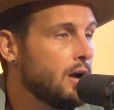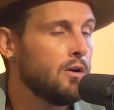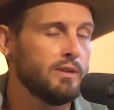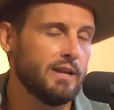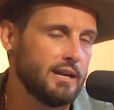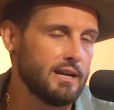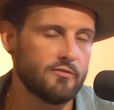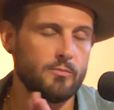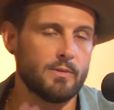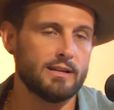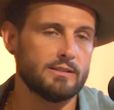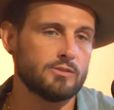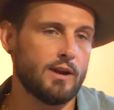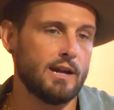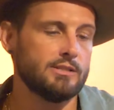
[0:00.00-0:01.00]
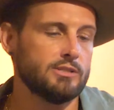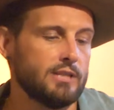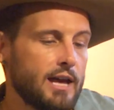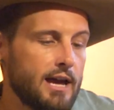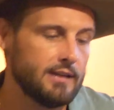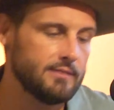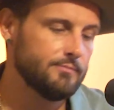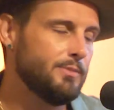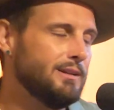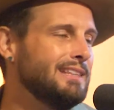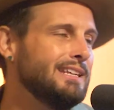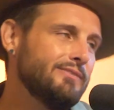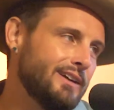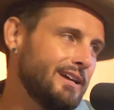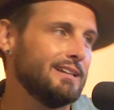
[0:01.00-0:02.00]
Oh yeah, never mind. Scratch that. But
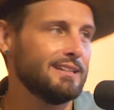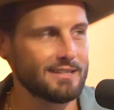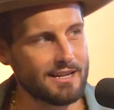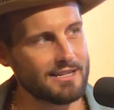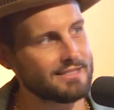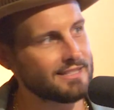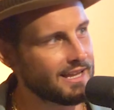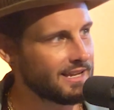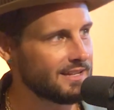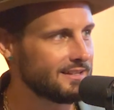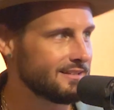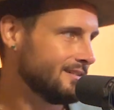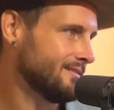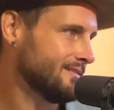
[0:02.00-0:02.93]
leave it, because like